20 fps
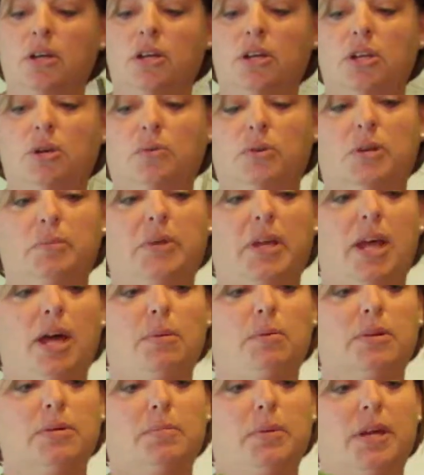you want to be
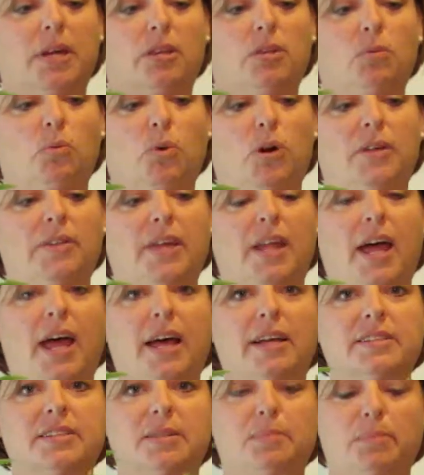able to pick the one that
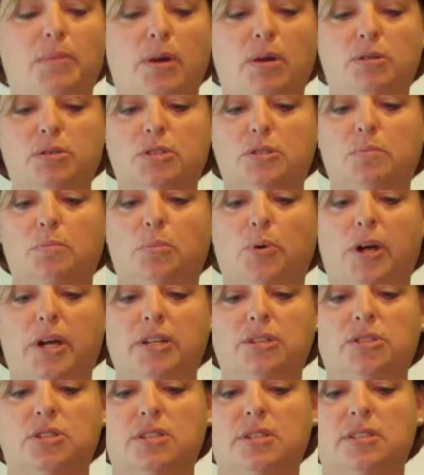has the most
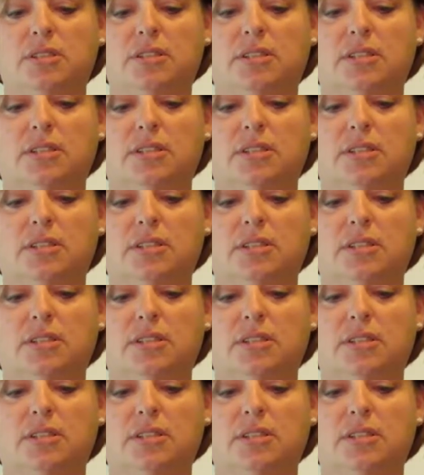branches.